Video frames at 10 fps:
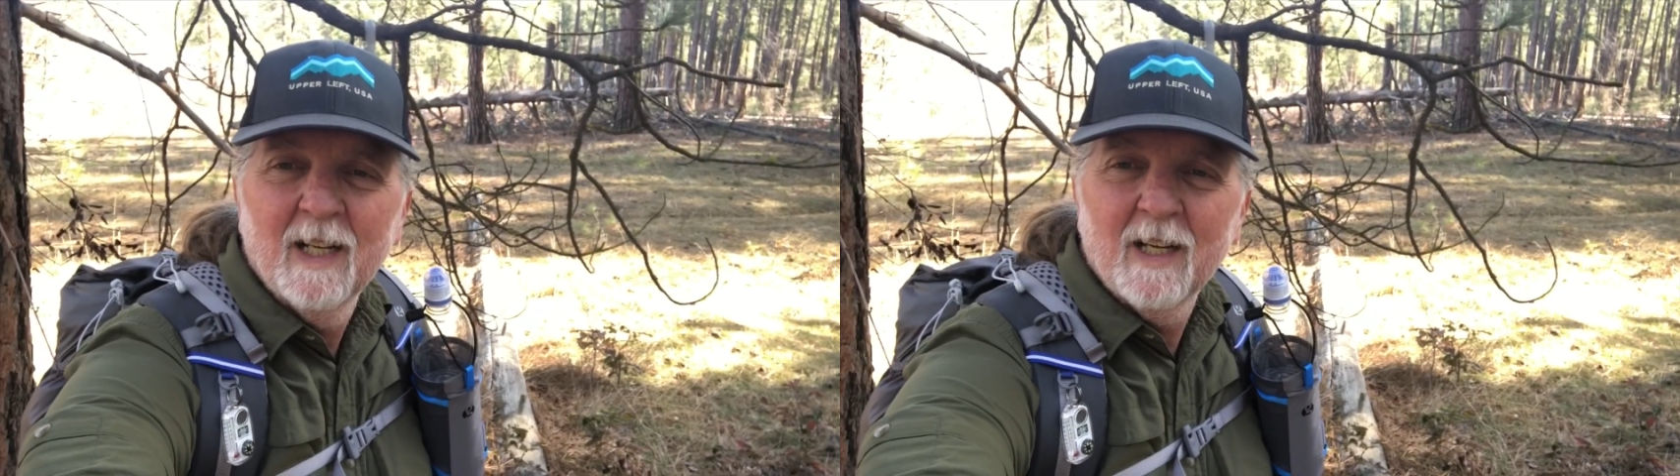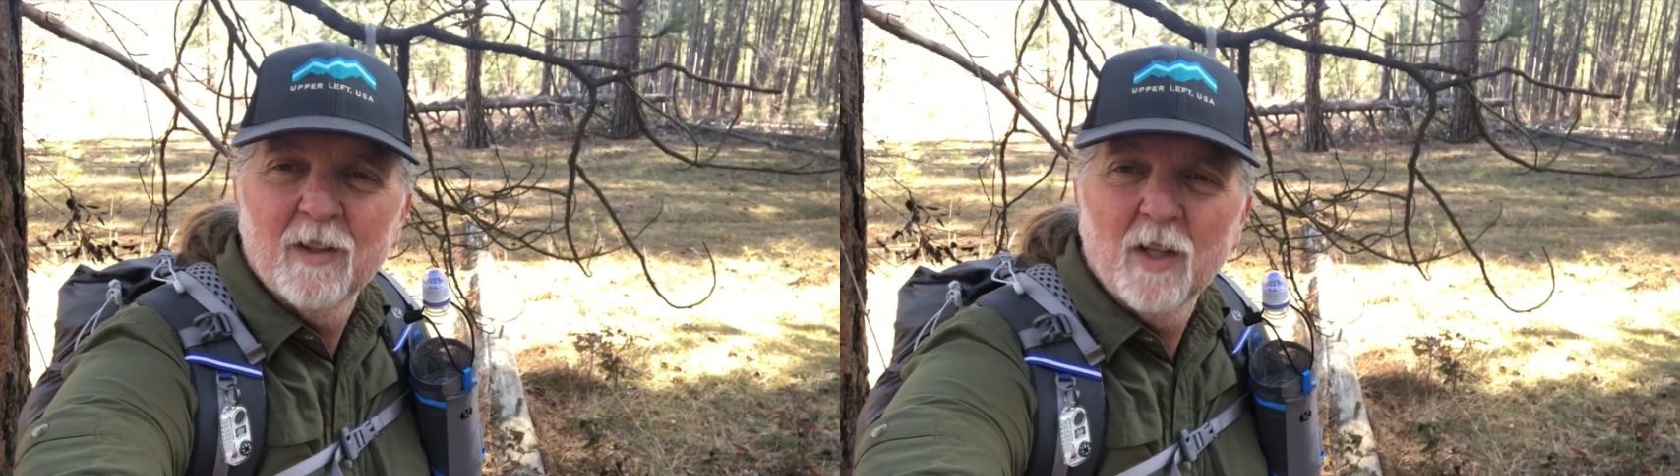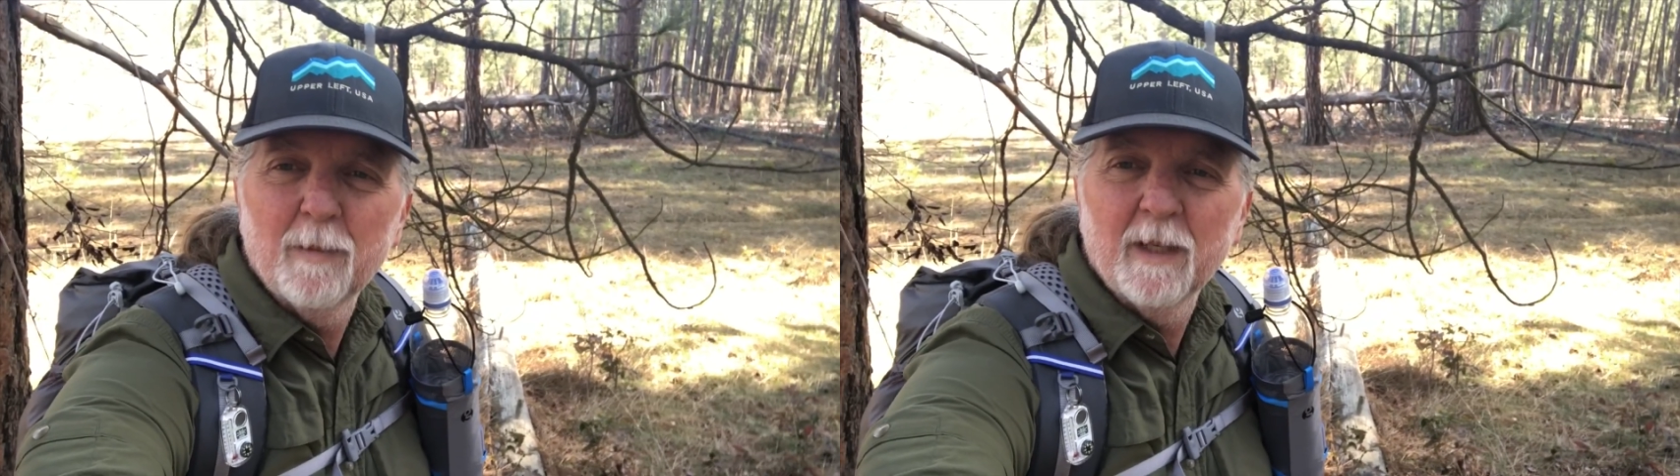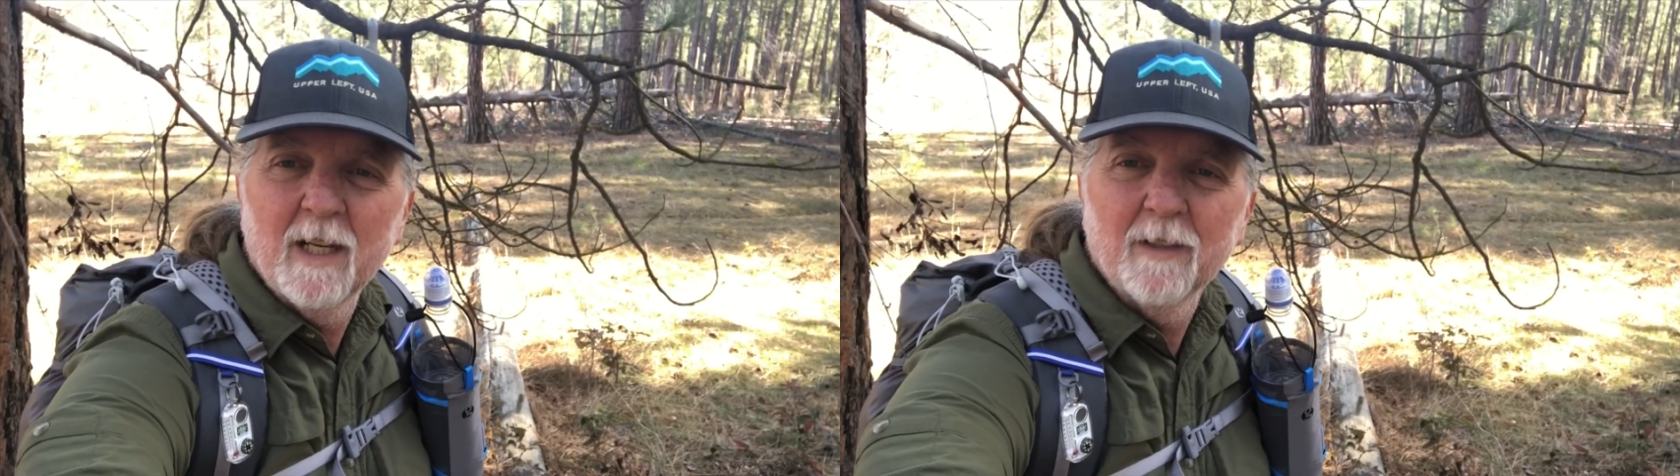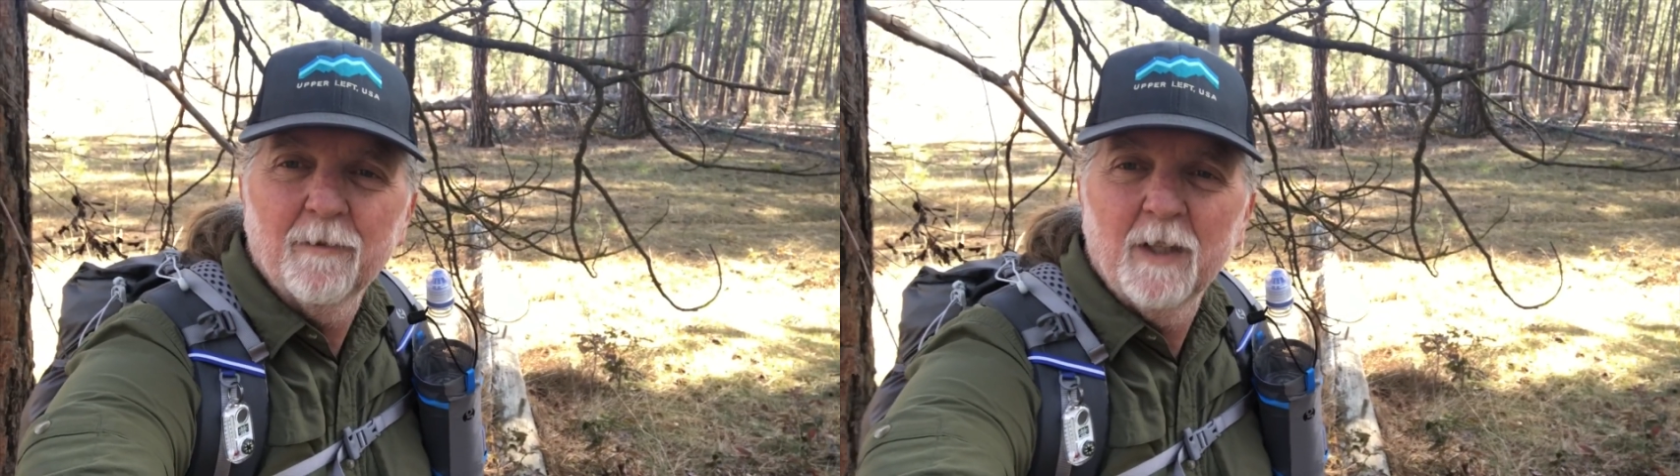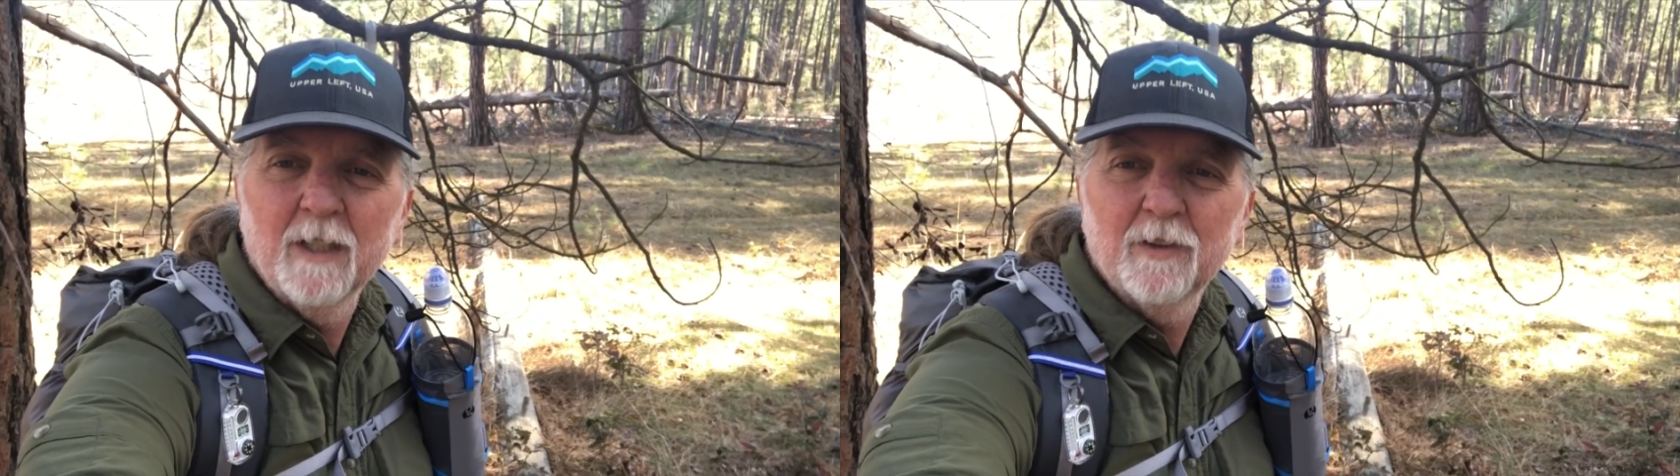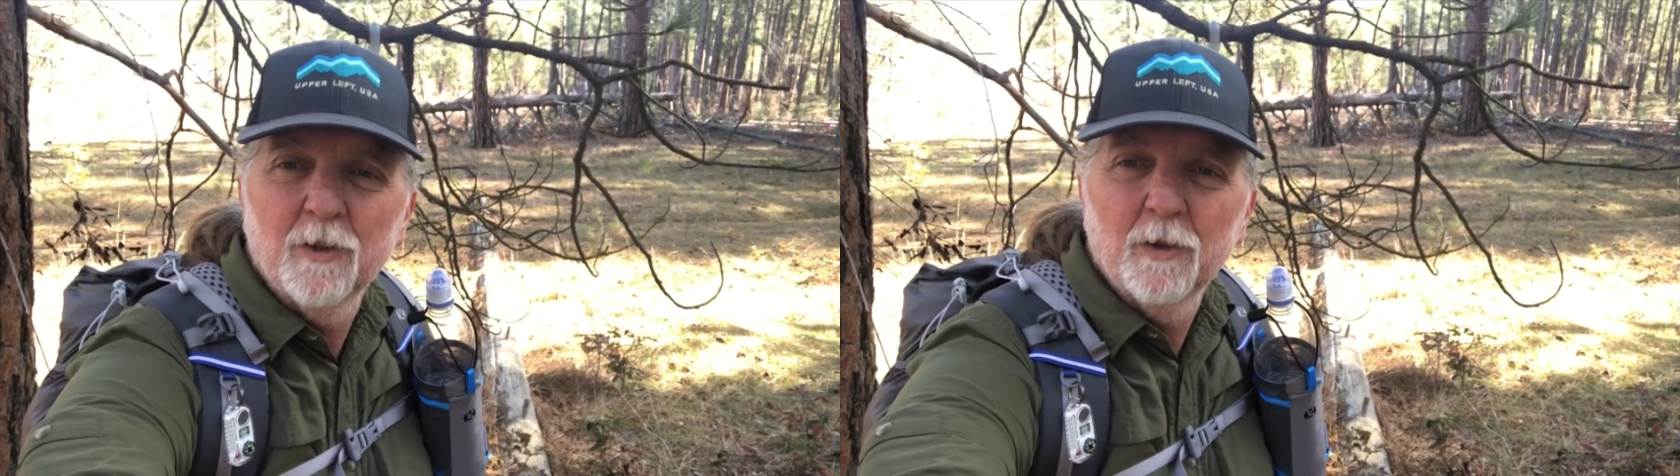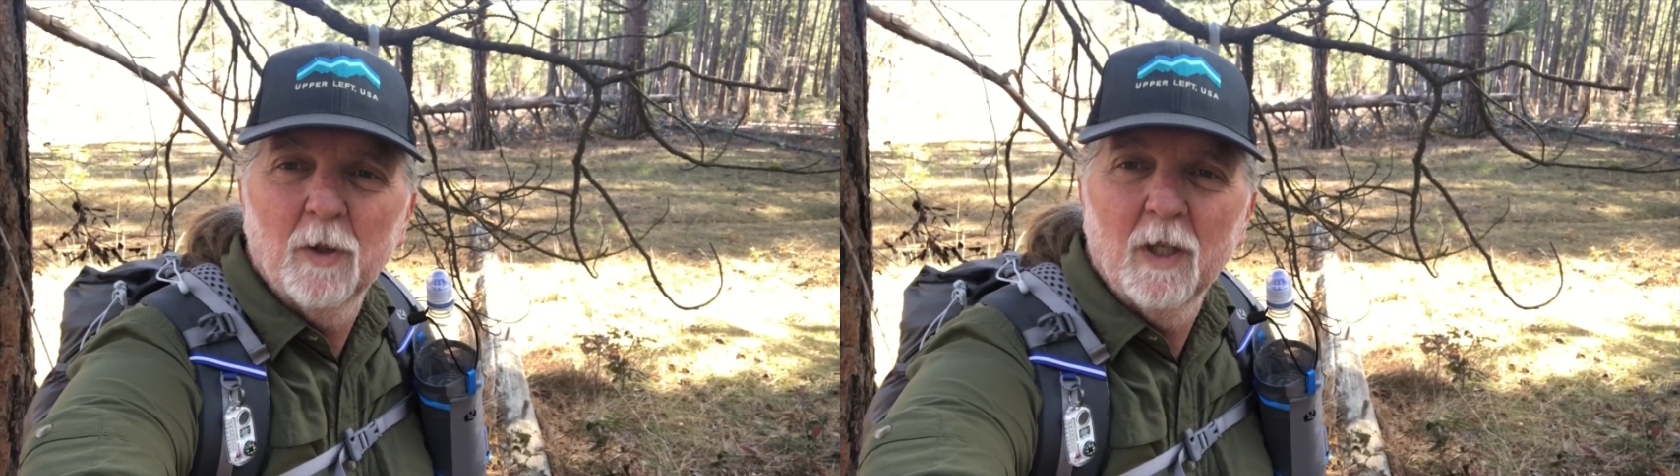I thought it'd be kind of fun
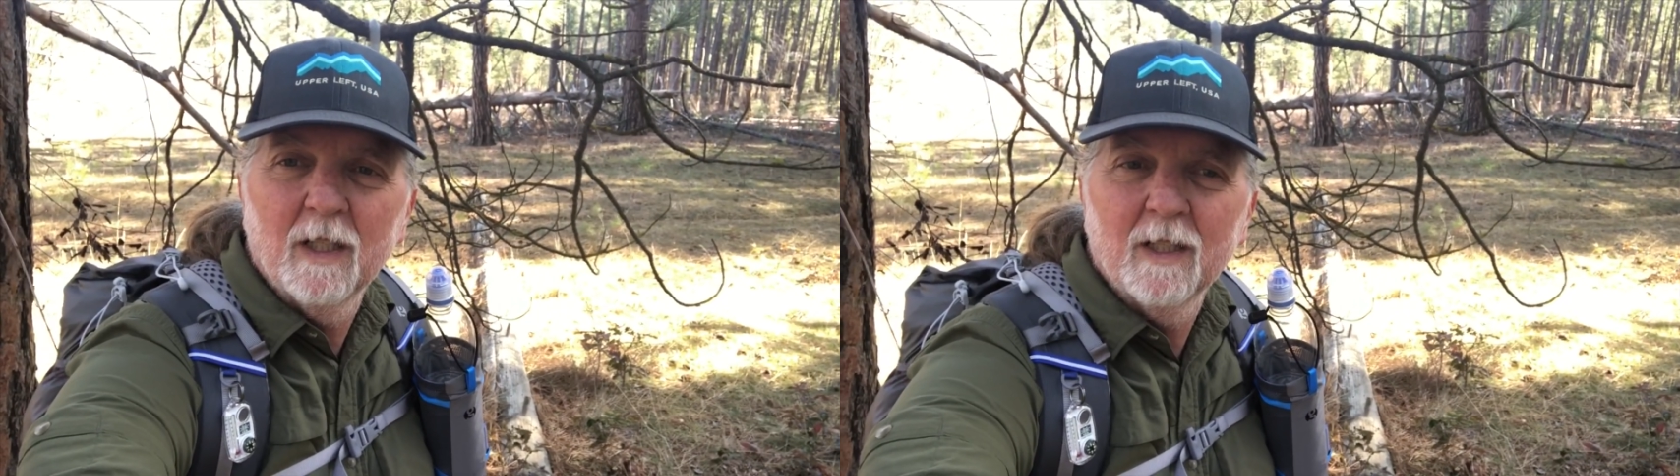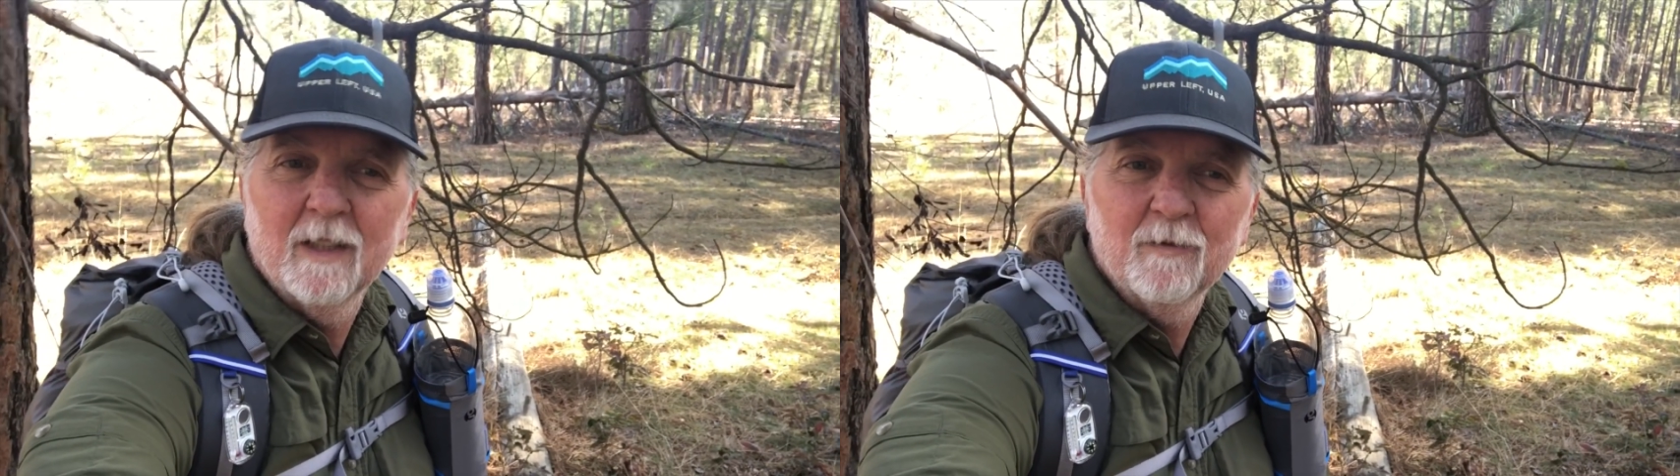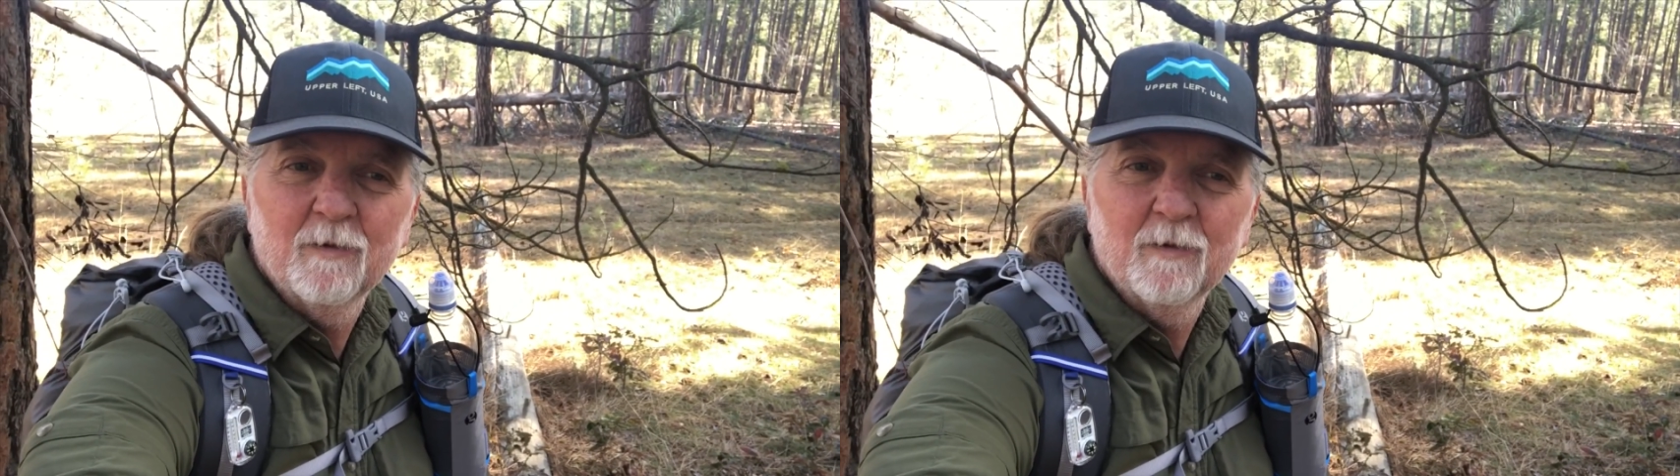to